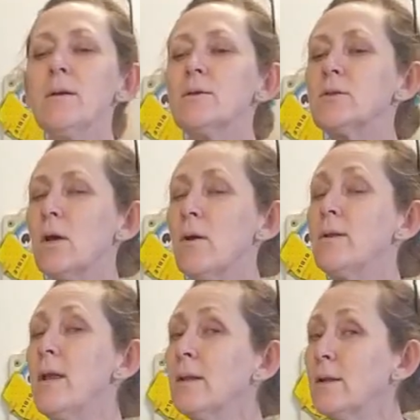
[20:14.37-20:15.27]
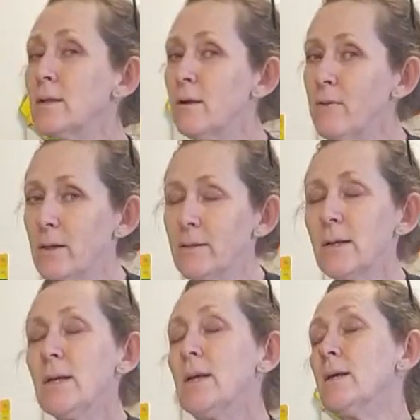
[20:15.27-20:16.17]
So net dat julle weet.
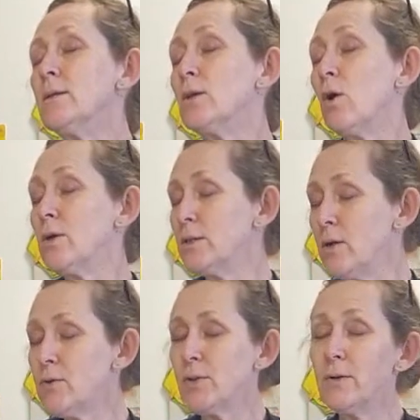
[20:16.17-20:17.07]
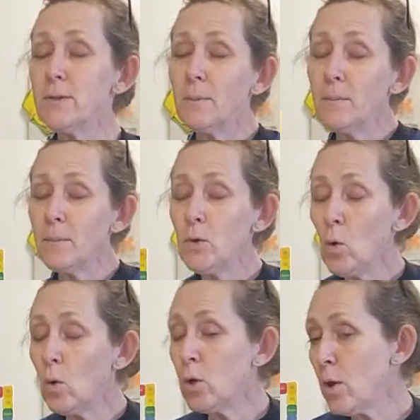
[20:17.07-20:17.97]
So on a serious note,
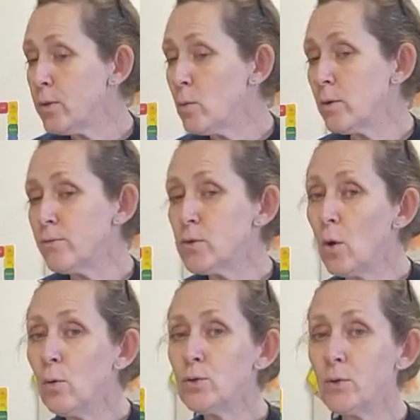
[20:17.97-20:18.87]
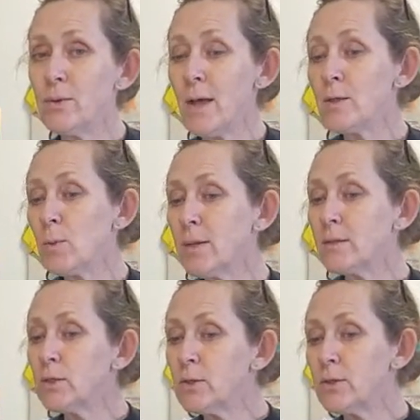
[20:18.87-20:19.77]
your clothing would have told you, and that's why it's
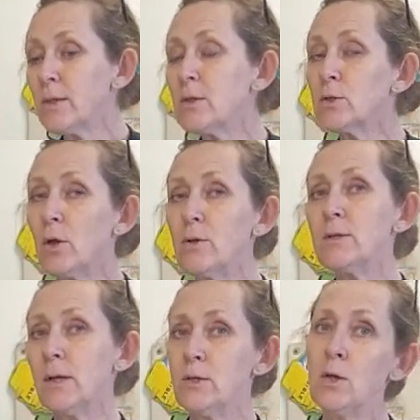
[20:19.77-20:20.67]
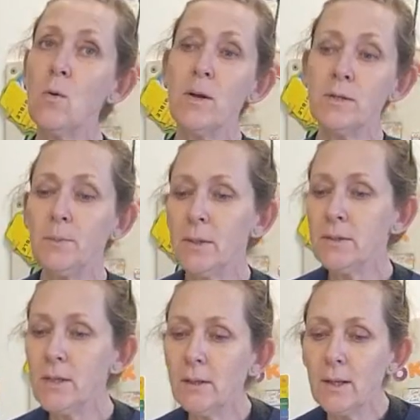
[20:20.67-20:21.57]
such a thing. This coat is actually quite a
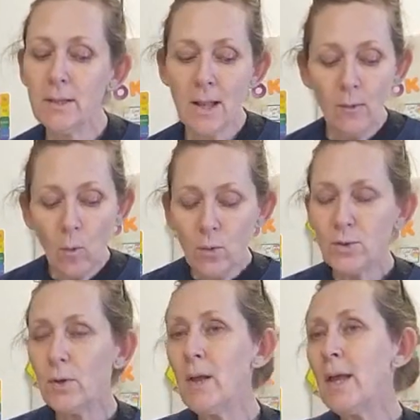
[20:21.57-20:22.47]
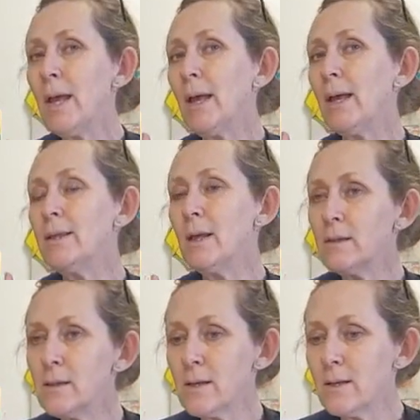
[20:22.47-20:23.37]
big deal. And also, the
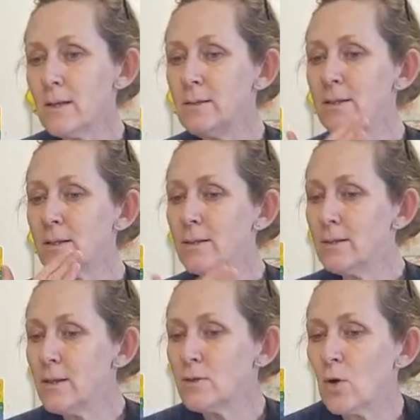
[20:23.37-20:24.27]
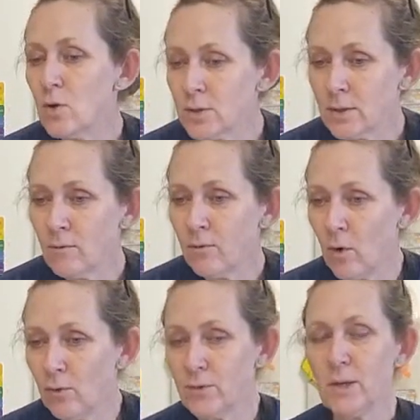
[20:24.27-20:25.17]
other thing is that there's a cost
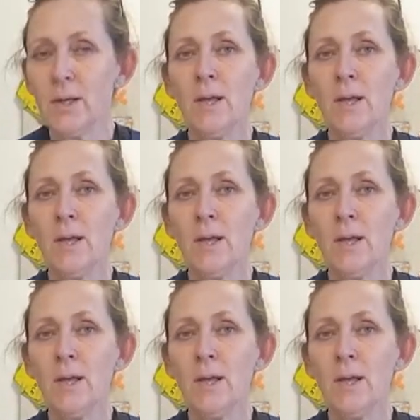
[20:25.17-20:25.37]
involved,